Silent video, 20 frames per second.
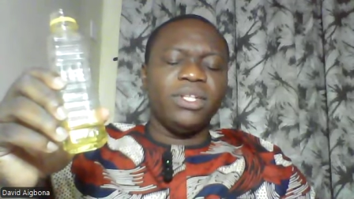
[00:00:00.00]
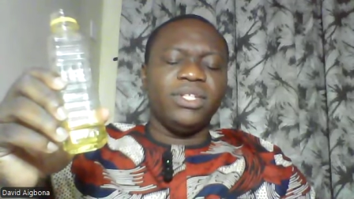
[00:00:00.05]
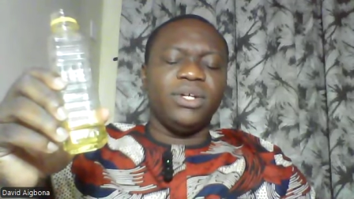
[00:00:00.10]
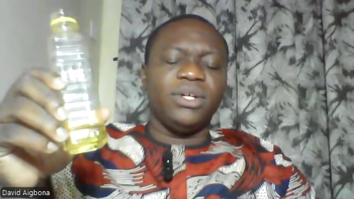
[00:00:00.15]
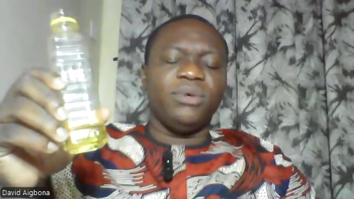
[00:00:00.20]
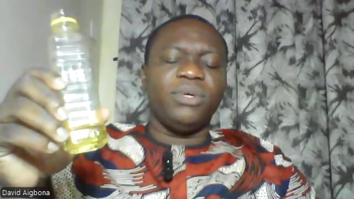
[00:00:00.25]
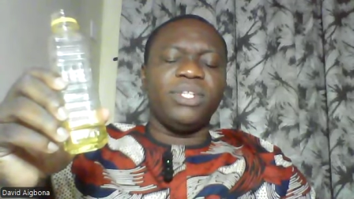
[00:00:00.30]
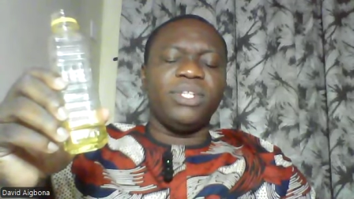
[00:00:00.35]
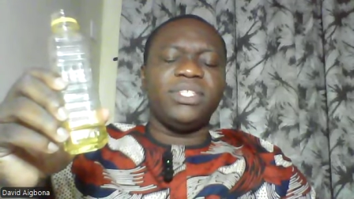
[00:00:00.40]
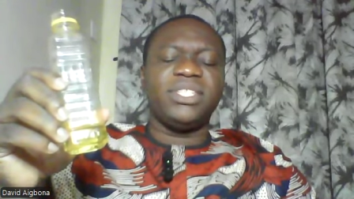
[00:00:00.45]

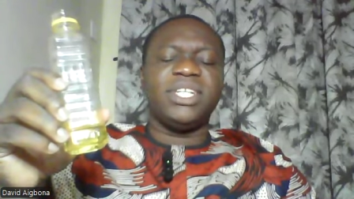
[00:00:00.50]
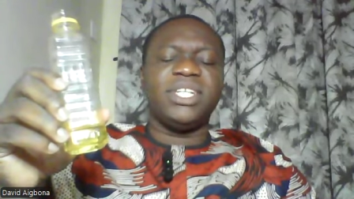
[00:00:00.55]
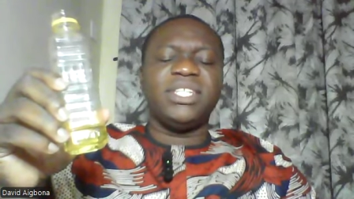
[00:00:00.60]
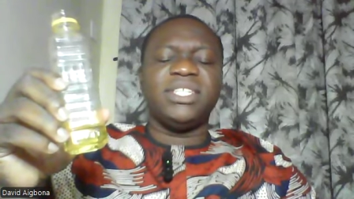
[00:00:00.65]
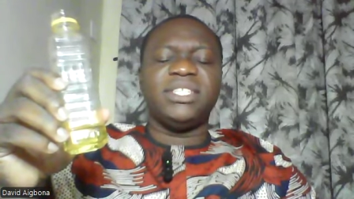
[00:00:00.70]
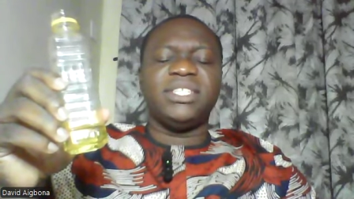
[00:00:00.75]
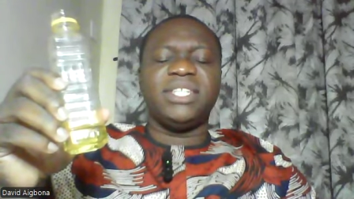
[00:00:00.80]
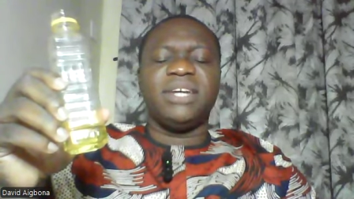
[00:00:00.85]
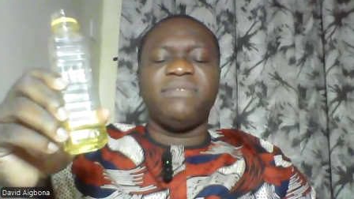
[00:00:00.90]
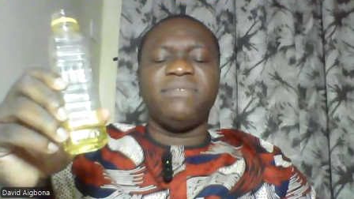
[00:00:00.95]
Your word says
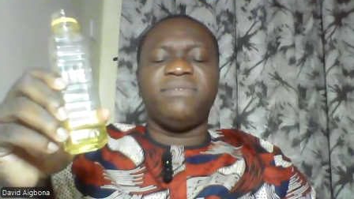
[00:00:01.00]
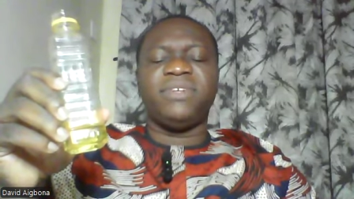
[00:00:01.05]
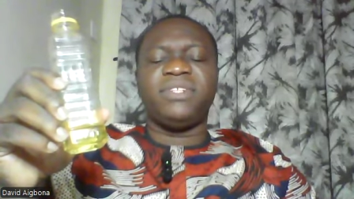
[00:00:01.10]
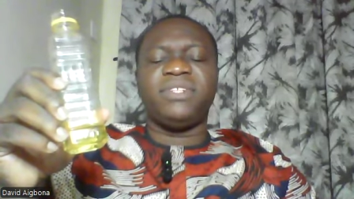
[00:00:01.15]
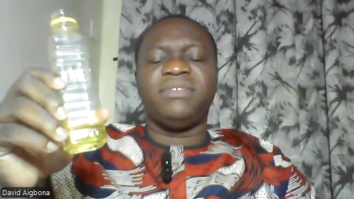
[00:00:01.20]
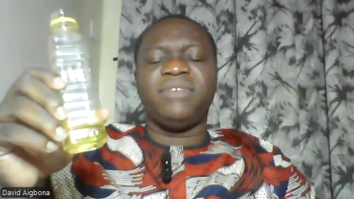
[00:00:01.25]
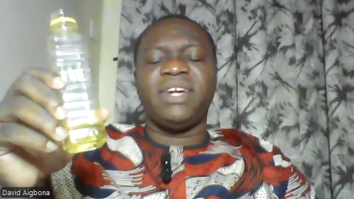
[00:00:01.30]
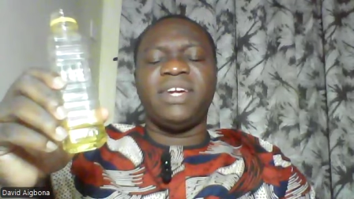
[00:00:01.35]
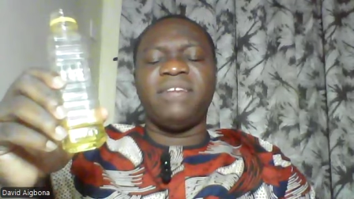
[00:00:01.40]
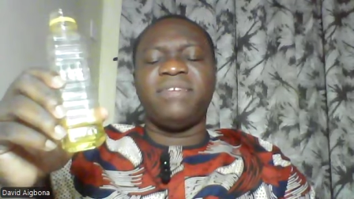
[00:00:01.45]
in Psalm
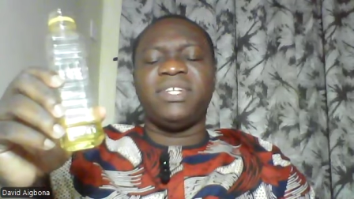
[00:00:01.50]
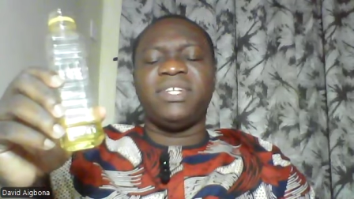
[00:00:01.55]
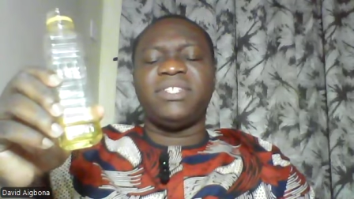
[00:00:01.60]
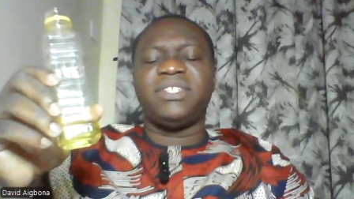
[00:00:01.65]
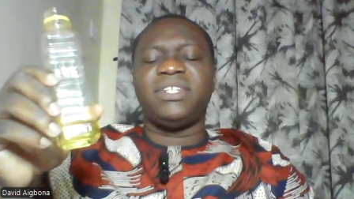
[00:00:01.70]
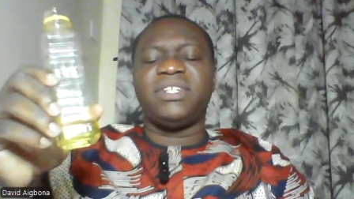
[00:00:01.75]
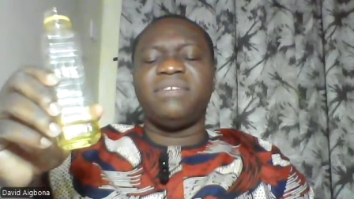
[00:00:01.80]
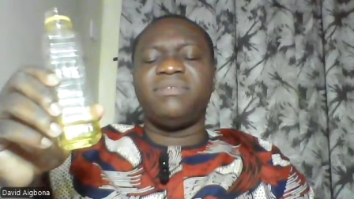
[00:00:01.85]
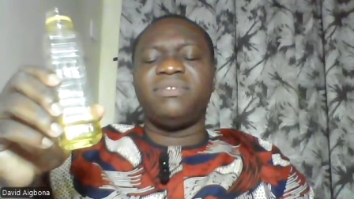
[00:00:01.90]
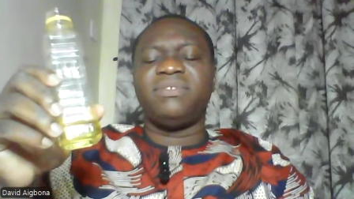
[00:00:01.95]
45,
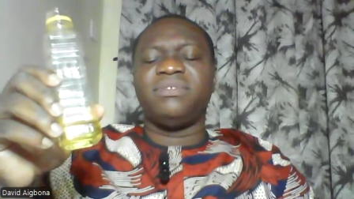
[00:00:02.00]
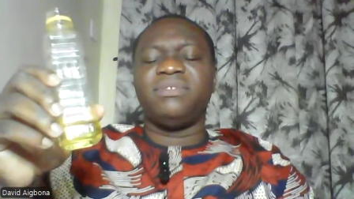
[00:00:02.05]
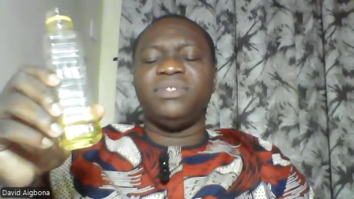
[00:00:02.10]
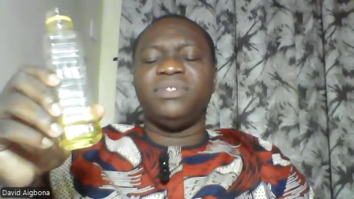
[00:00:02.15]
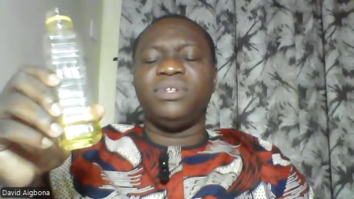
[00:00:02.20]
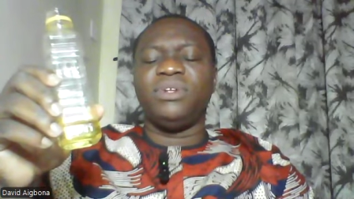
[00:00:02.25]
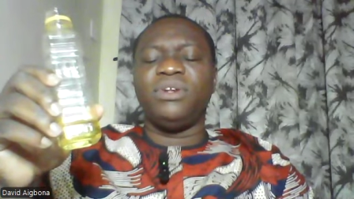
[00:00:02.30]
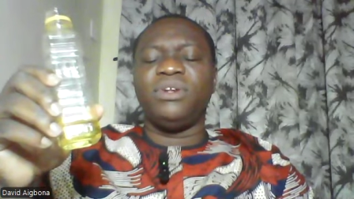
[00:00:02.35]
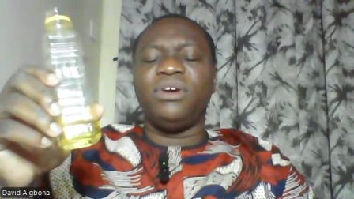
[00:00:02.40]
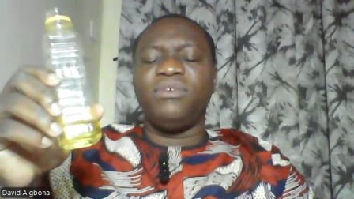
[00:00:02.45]
verse 7,
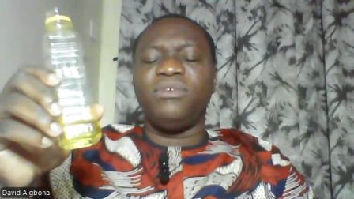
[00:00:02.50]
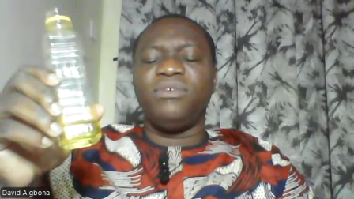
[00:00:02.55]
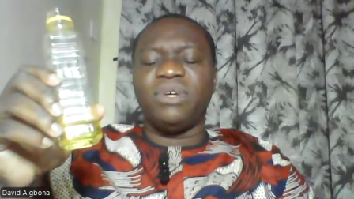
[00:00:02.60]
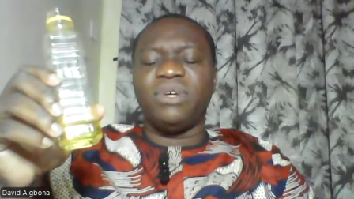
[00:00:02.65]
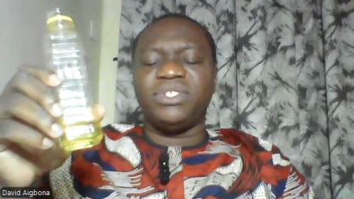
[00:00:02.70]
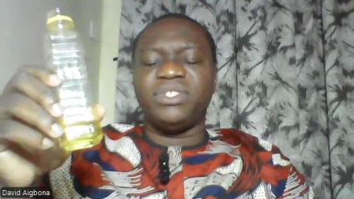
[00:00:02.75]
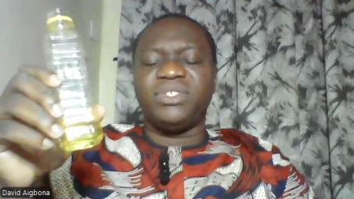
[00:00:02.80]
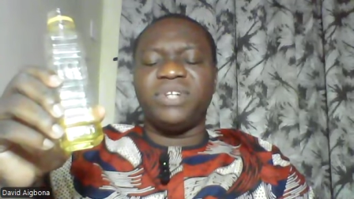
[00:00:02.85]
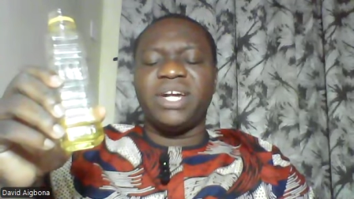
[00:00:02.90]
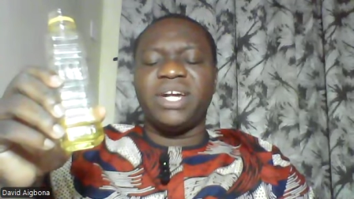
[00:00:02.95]
you love
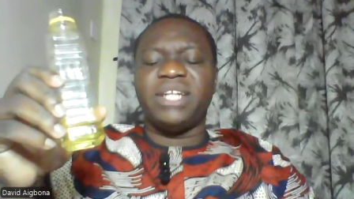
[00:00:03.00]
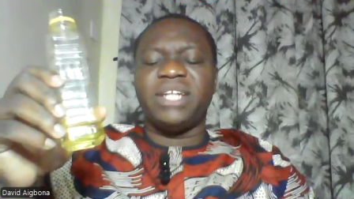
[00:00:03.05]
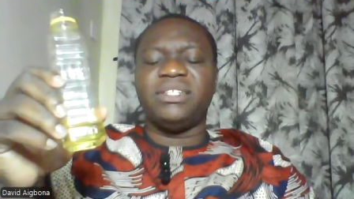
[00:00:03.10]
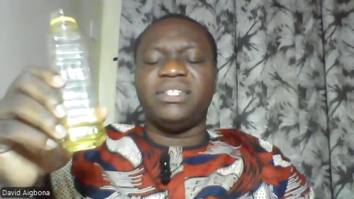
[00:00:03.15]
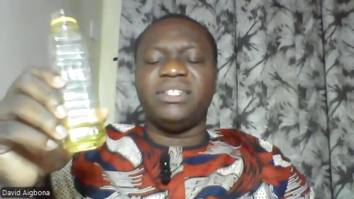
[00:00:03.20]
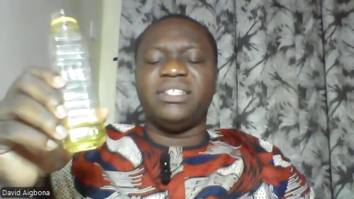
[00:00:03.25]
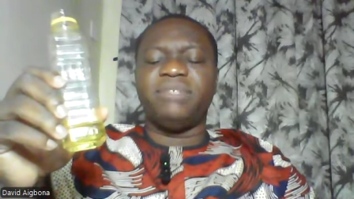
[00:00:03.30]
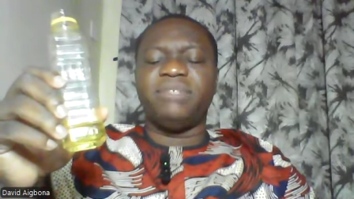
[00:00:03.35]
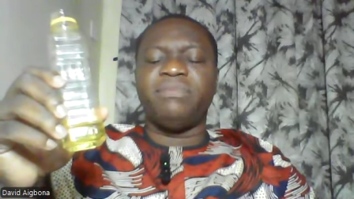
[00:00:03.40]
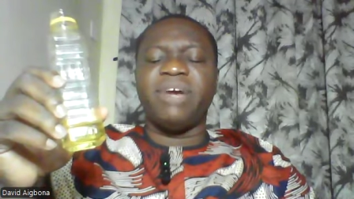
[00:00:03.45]
what's right,
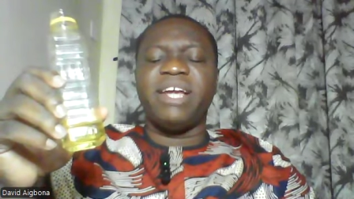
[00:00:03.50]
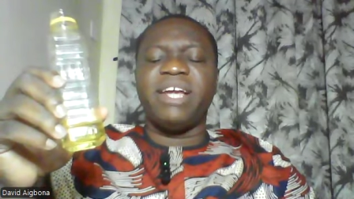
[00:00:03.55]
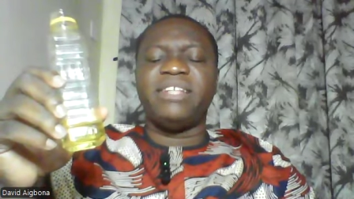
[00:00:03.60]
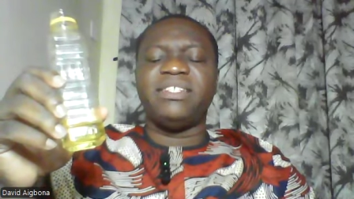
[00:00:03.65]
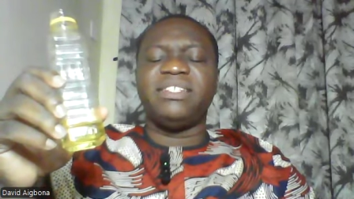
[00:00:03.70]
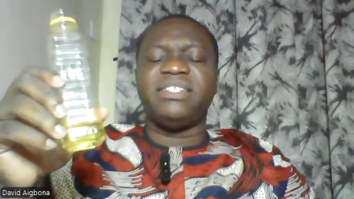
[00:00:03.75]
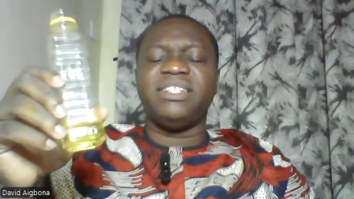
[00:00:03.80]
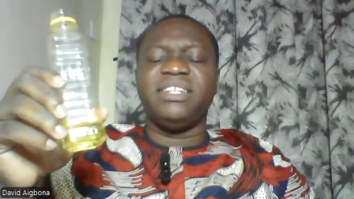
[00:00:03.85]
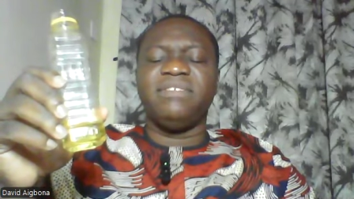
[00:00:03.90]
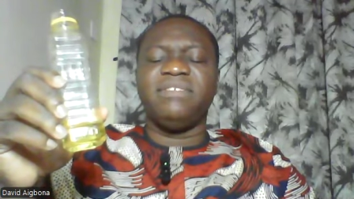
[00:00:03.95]

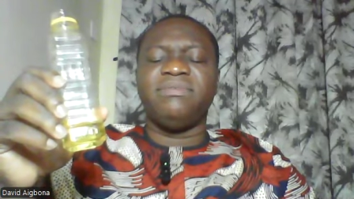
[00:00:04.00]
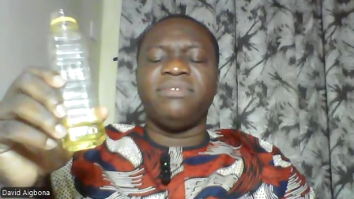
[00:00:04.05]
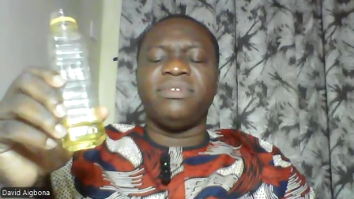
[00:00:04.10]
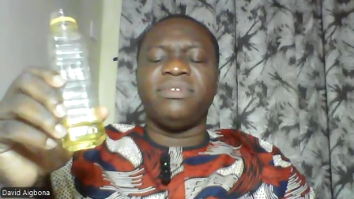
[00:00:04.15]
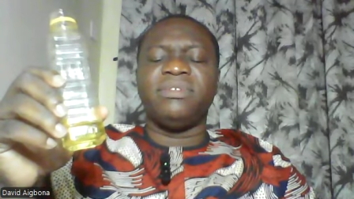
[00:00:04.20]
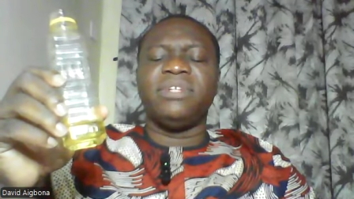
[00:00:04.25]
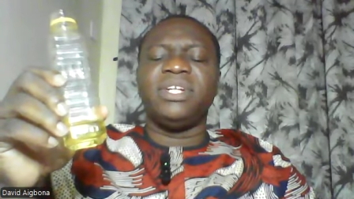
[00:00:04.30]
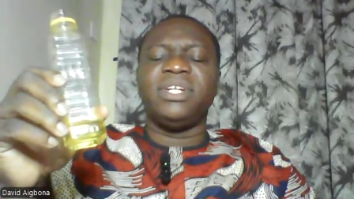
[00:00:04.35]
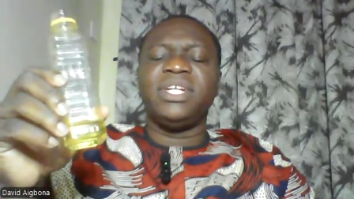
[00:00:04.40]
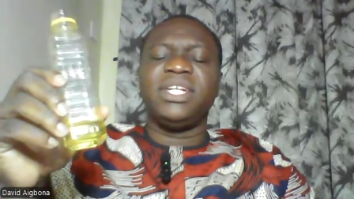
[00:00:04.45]
despising
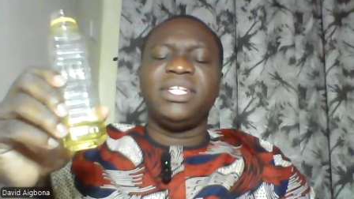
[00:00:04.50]
evil.